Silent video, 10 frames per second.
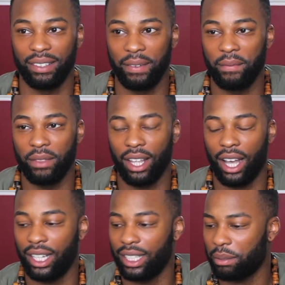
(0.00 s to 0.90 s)

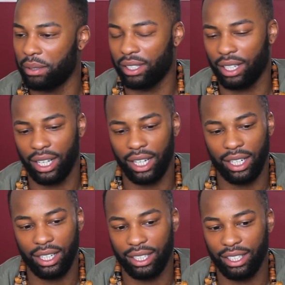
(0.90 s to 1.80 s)
and this was
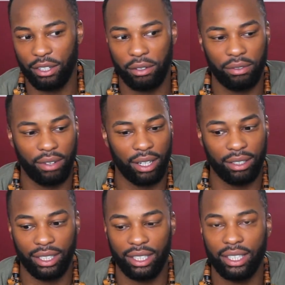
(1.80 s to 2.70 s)
like
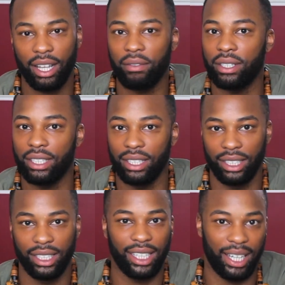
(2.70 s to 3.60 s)
2007
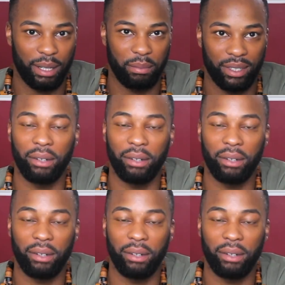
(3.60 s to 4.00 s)
time.